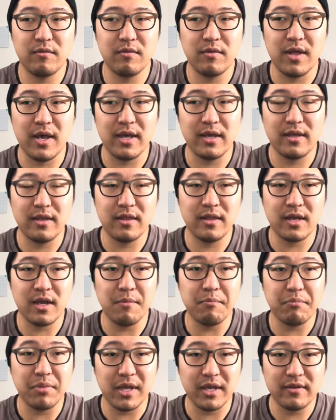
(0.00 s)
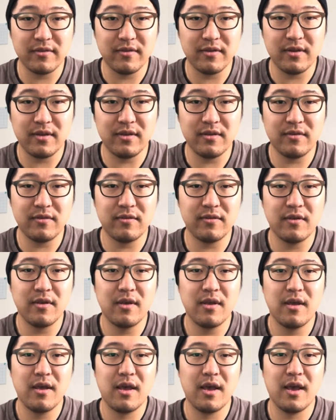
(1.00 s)
the complexities
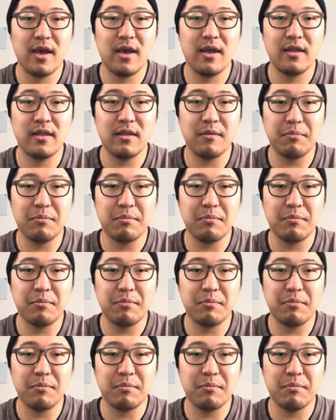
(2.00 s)
and